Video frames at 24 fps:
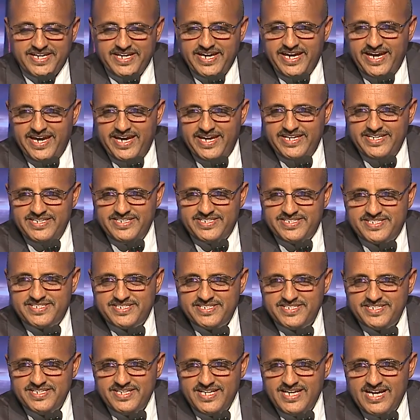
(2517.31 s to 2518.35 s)

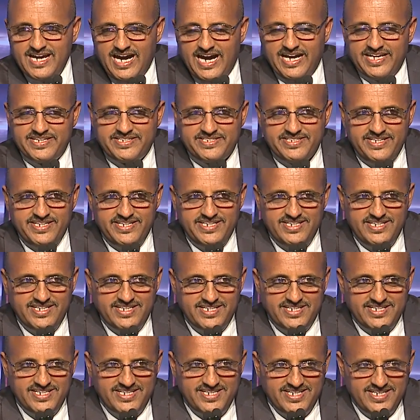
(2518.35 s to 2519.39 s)
And until
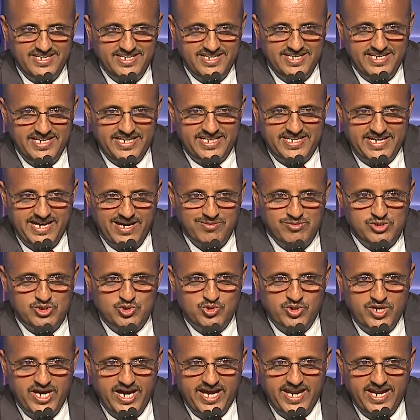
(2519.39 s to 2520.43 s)
it comes
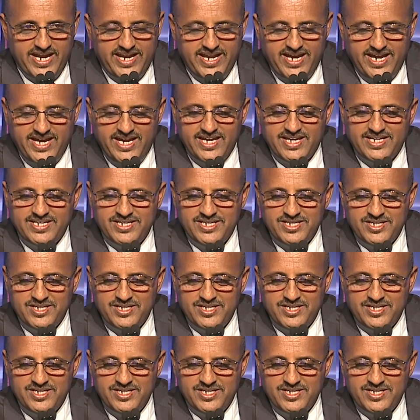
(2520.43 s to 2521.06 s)
to Canada,